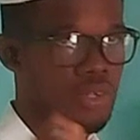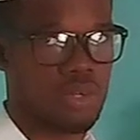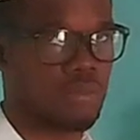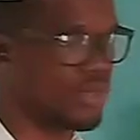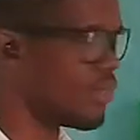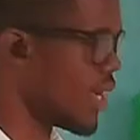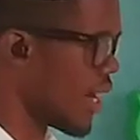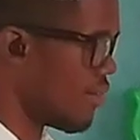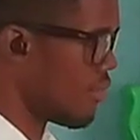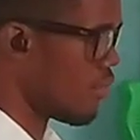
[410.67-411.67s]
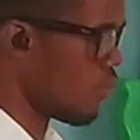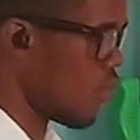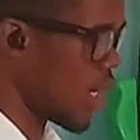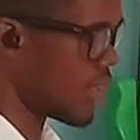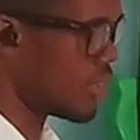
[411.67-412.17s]
columns do we have?
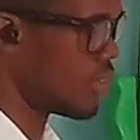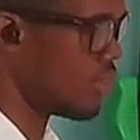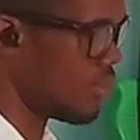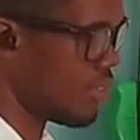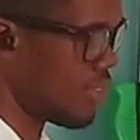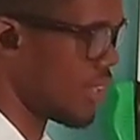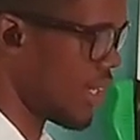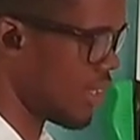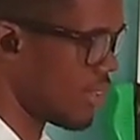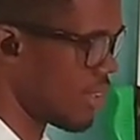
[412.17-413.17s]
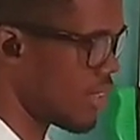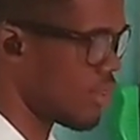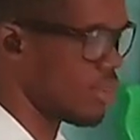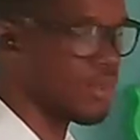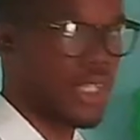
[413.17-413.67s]
1, 2, 3. 3
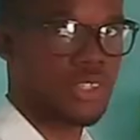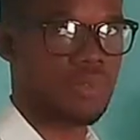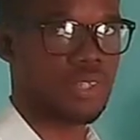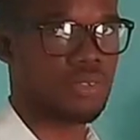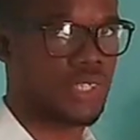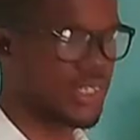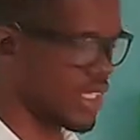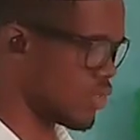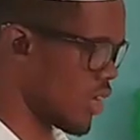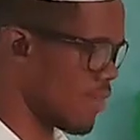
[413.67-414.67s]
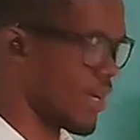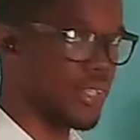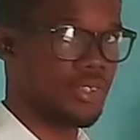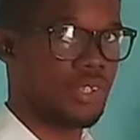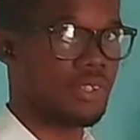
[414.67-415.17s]
columns as well. So this is square
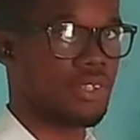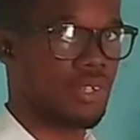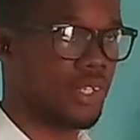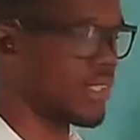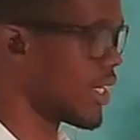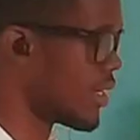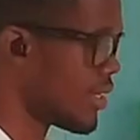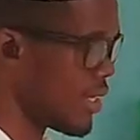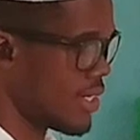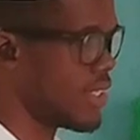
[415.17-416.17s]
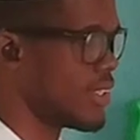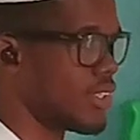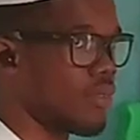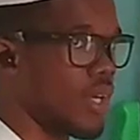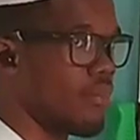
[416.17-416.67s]
matrix. You understand? This is
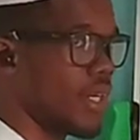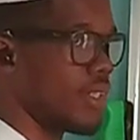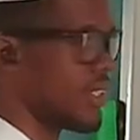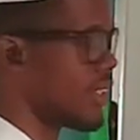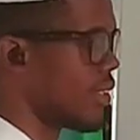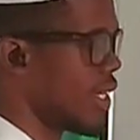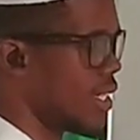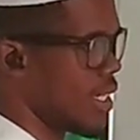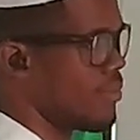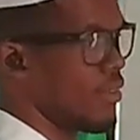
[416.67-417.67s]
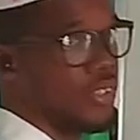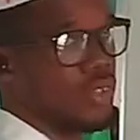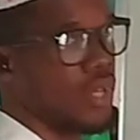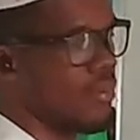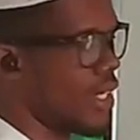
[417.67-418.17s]
square matrix. Another example of a
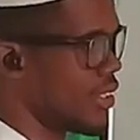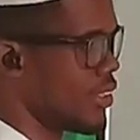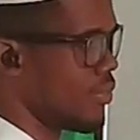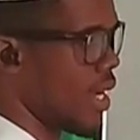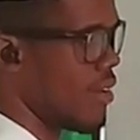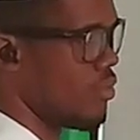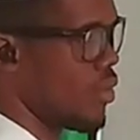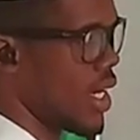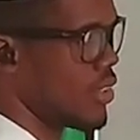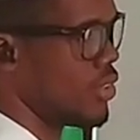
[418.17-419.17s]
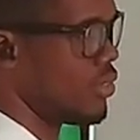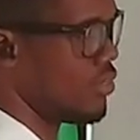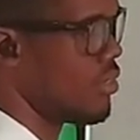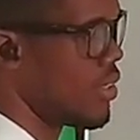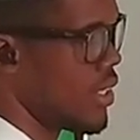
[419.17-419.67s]
square matrix. We have 1, 2,
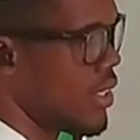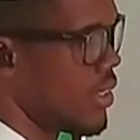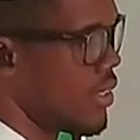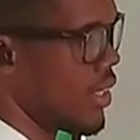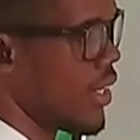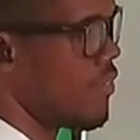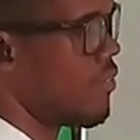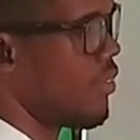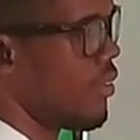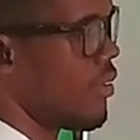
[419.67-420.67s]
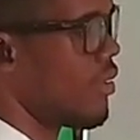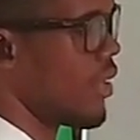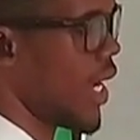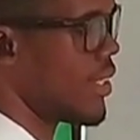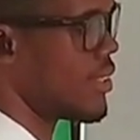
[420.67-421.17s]
3, 4.
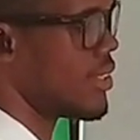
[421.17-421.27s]
Right? This